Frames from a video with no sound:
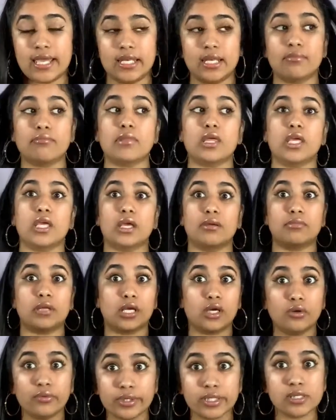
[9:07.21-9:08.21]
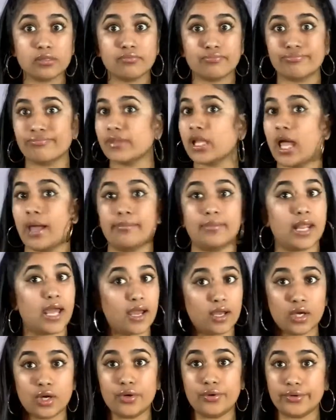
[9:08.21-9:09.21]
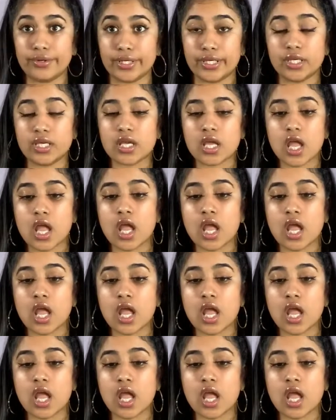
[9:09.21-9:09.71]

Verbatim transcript: And I'm like, I'm not going. I'm not going.